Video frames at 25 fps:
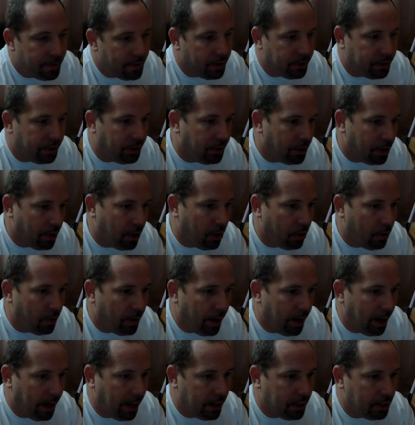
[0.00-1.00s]
you know,
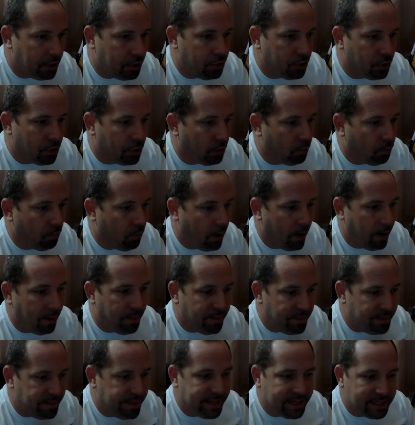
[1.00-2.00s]
and you're going to
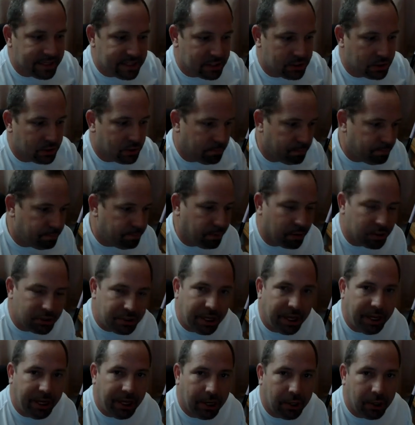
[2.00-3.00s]
run this
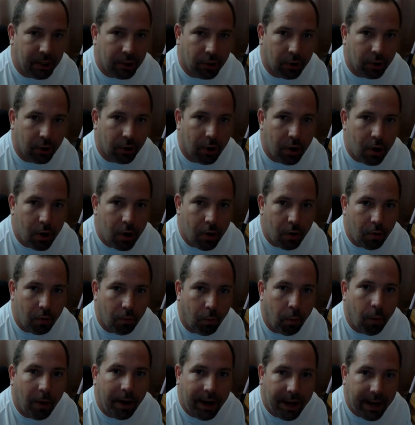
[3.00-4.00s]
particular
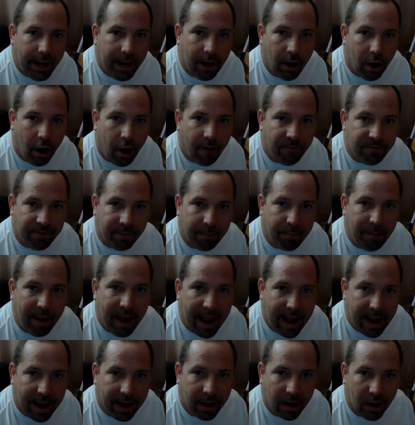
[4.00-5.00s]
rig off the
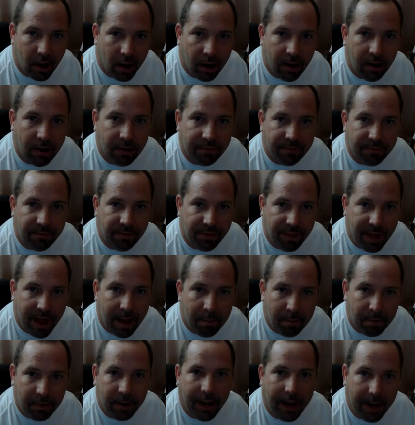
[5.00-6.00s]
back of that
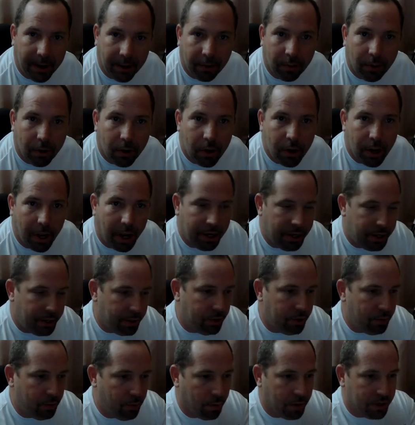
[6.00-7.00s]
planer. And
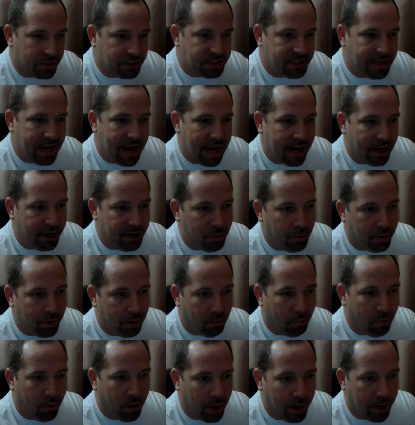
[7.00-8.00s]
you want to stagger, you want to
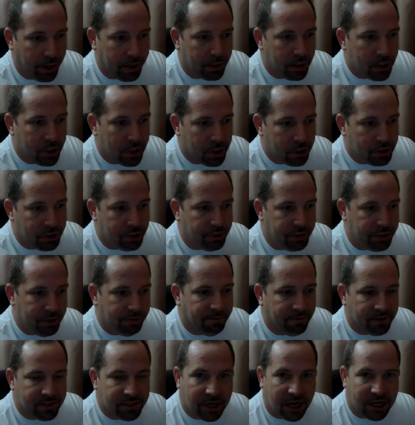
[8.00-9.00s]
run 2
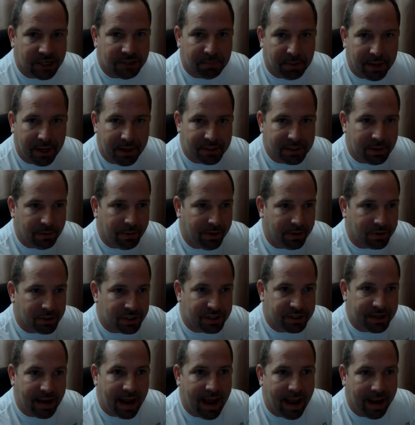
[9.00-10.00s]
different size planers, that way they're
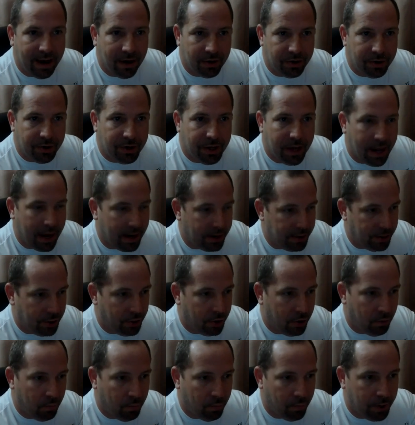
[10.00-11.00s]
staggered. You got, you
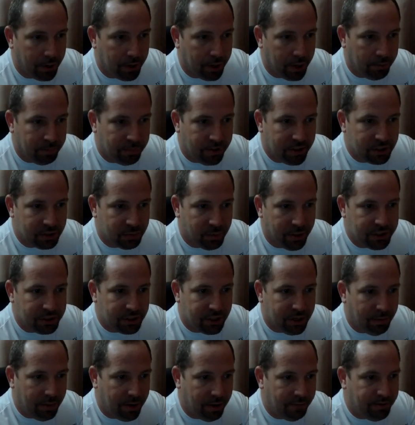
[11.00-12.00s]
know, one up this way, so
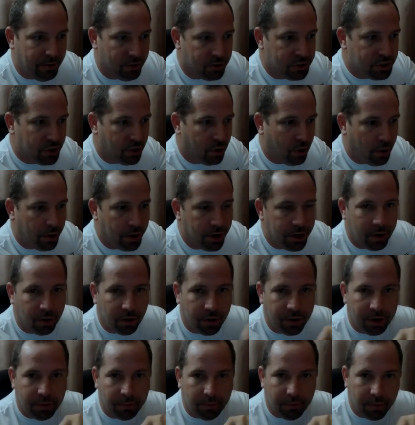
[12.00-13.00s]
that way if you're turning or
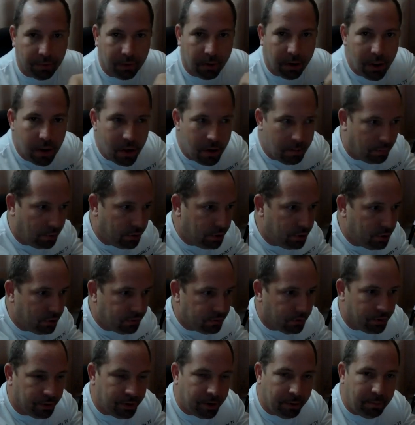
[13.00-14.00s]
you're
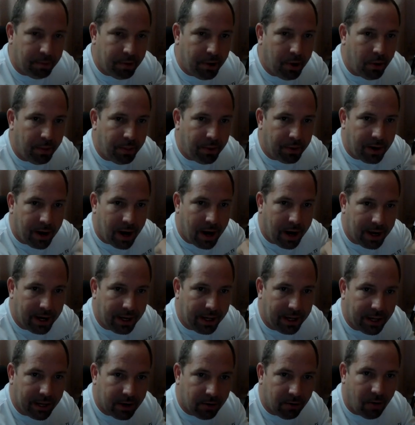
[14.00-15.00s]
maneuvering the boat, they're not going to
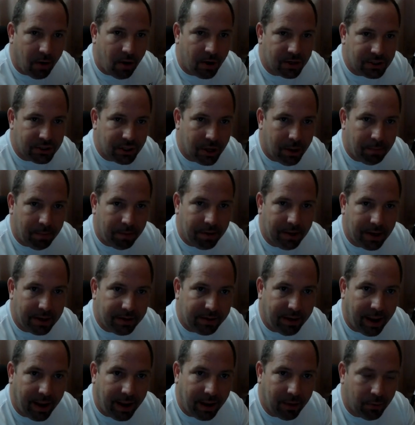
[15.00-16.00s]
get crossed up and get
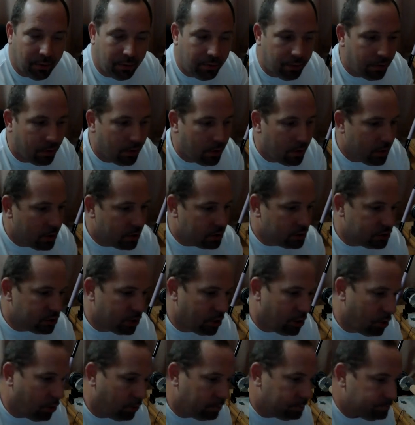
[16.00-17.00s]
tangled.
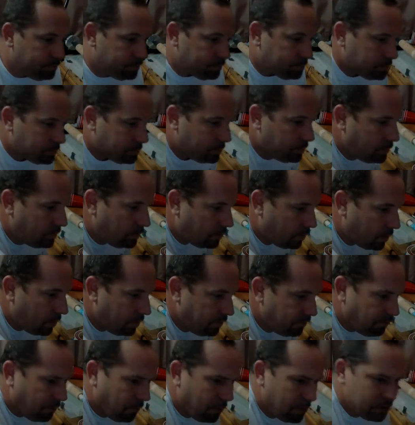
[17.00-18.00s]
So,
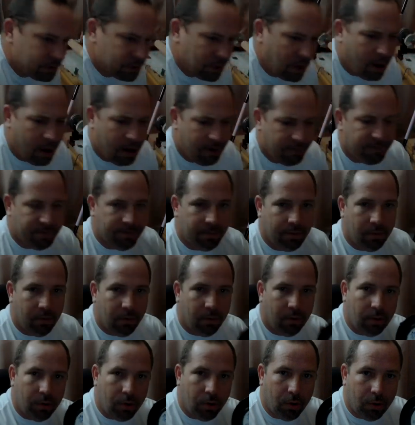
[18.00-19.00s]
first off,
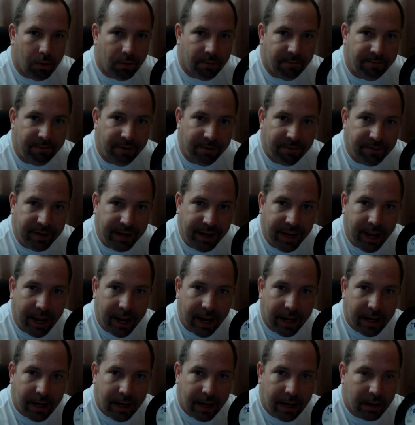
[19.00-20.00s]
50
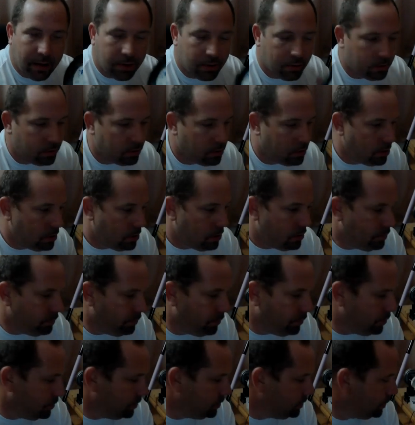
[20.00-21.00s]
Andy, what
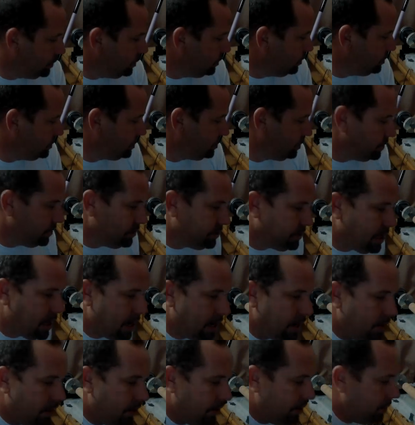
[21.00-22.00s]
we're going to do is going to tie
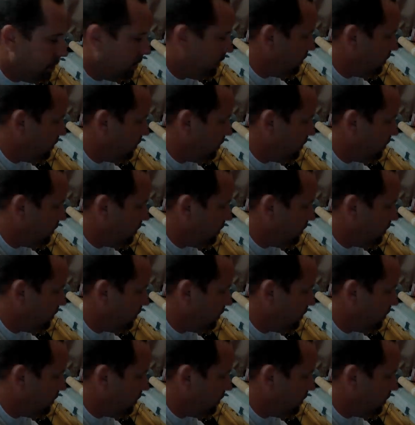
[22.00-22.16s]
on